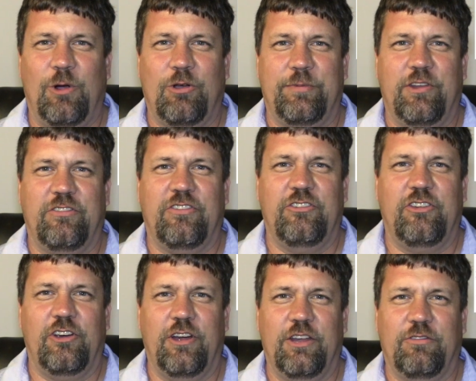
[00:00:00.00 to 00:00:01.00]
Welcome to the
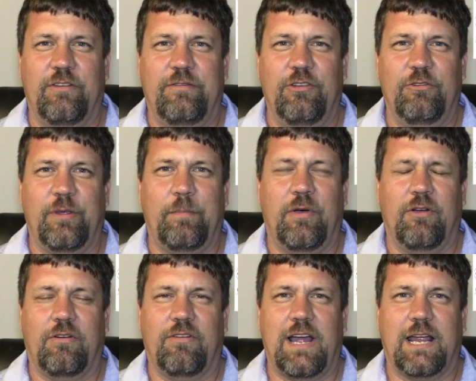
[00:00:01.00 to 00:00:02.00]
Centurions Review, the
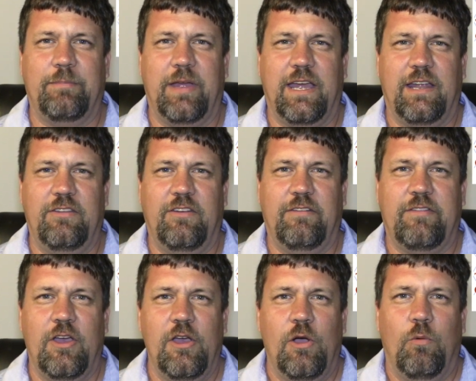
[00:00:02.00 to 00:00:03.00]
punk rock band
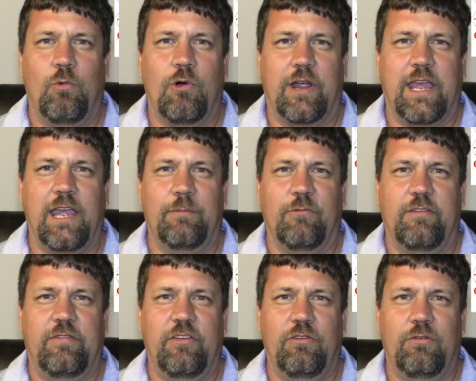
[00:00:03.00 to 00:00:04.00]
of war game
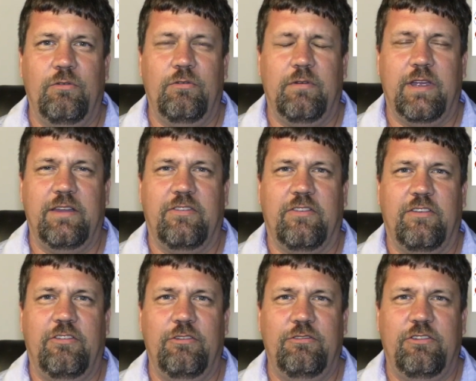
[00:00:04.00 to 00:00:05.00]
review
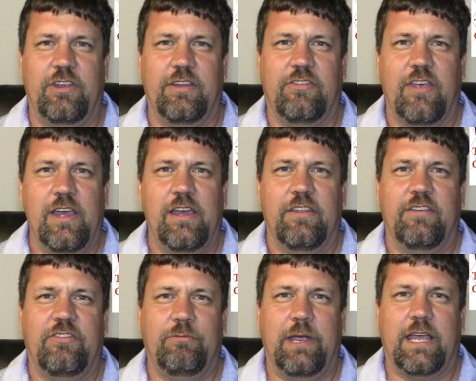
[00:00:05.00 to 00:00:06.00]
institutions.
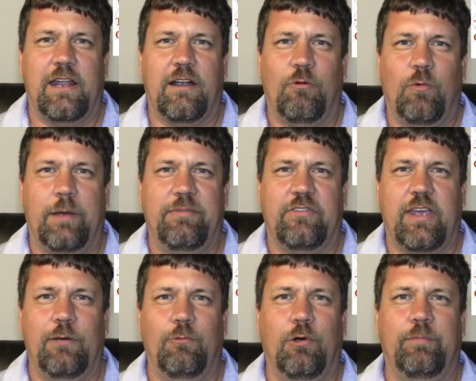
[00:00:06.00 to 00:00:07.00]
This week on our
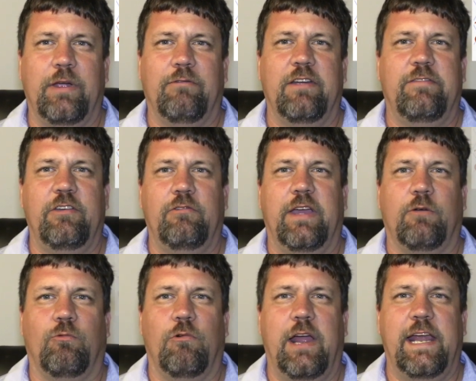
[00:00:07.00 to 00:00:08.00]
website we'll be
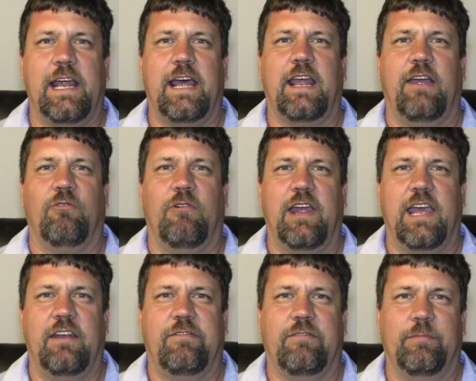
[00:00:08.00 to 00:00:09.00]
reviewing Raid on
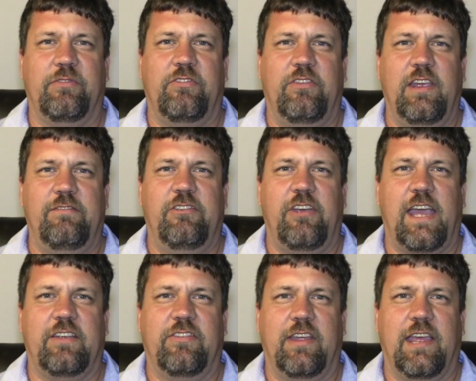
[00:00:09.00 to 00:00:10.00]
Iran from Steve
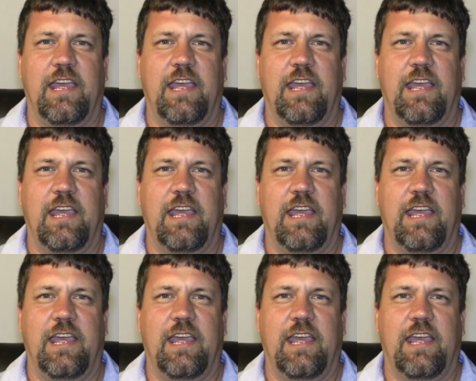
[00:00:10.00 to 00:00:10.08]
Jackson